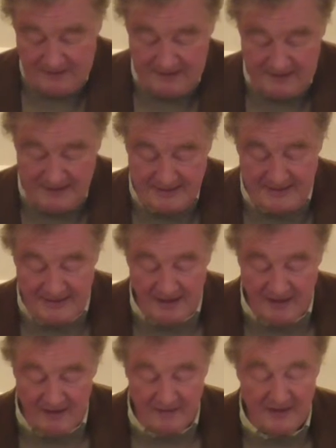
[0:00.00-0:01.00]
So this is
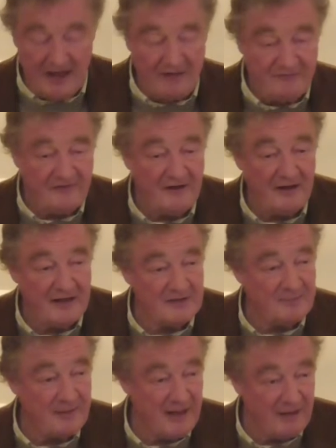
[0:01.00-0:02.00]

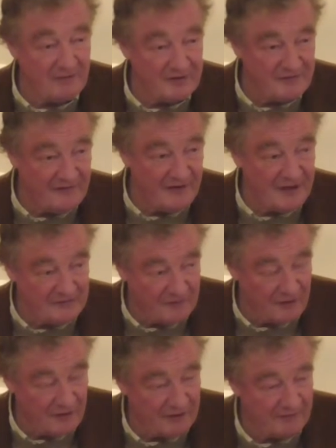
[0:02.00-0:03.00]
his parents'
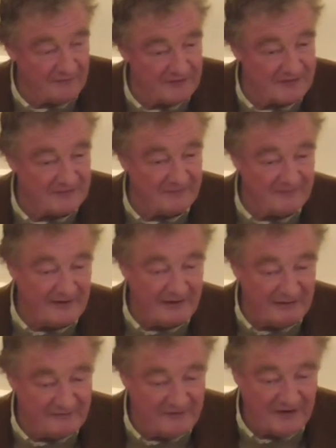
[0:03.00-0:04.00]
first viewing of his
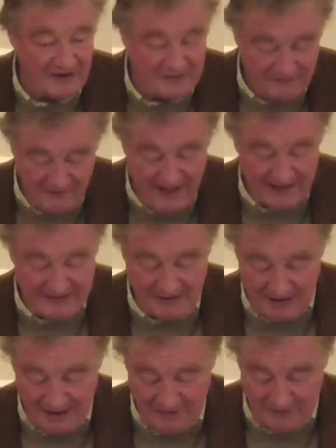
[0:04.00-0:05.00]
very first flat
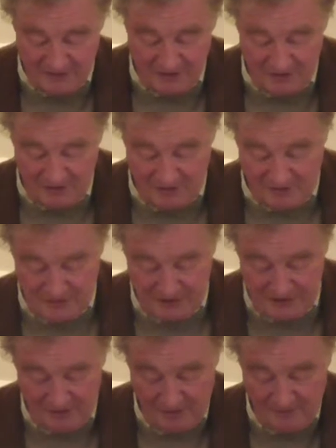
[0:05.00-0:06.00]
in London in
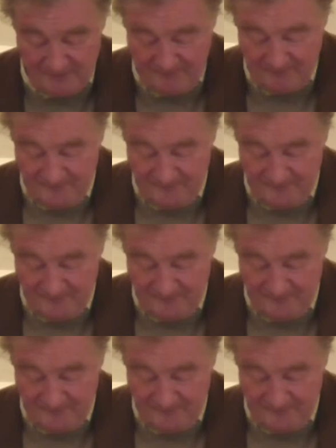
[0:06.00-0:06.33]
Notting Hill.